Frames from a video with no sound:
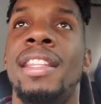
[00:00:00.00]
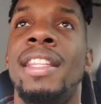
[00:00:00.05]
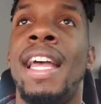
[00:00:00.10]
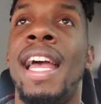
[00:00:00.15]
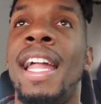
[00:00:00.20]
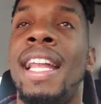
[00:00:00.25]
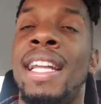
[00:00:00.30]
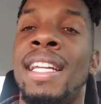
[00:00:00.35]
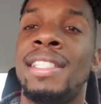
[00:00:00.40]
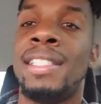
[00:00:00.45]

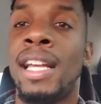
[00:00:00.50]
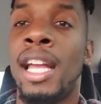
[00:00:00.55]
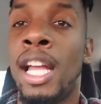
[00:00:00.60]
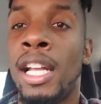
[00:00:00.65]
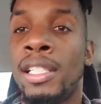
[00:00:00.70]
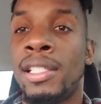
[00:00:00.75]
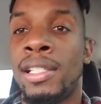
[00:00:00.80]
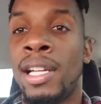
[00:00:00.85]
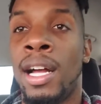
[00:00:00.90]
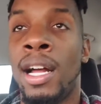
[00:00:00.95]
that it
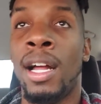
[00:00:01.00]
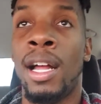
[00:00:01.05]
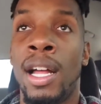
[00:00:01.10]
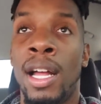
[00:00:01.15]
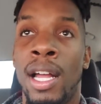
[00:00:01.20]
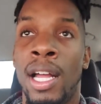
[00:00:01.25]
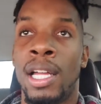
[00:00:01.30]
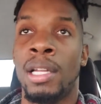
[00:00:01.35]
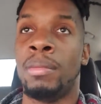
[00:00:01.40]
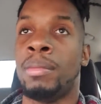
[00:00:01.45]
takes
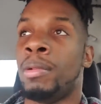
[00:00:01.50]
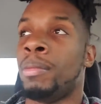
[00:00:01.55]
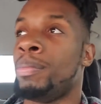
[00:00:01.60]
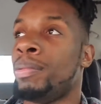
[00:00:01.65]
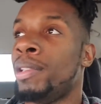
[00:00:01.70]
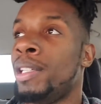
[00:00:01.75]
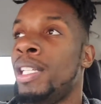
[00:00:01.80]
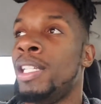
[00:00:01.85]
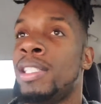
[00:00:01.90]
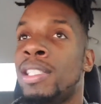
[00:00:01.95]
time.
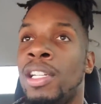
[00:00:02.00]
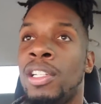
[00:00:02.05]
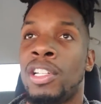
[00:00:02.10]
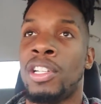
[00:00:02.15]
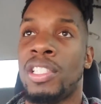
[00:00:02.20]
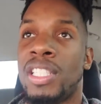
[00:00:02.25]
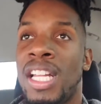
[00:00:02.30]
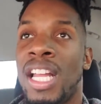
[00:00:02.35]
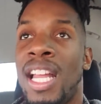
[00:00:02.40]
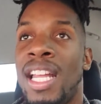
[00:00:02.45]
Please
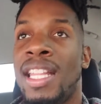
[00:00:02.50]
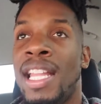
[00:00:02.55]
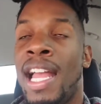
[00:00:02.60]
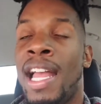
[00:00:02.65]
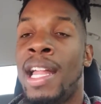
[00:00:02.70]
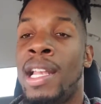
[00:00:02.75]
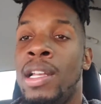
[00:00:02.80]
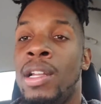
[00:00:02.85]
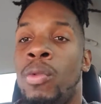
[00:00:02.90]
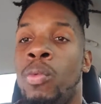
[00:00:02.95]
understand
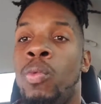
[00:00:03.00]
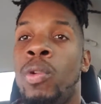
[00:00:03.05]
that.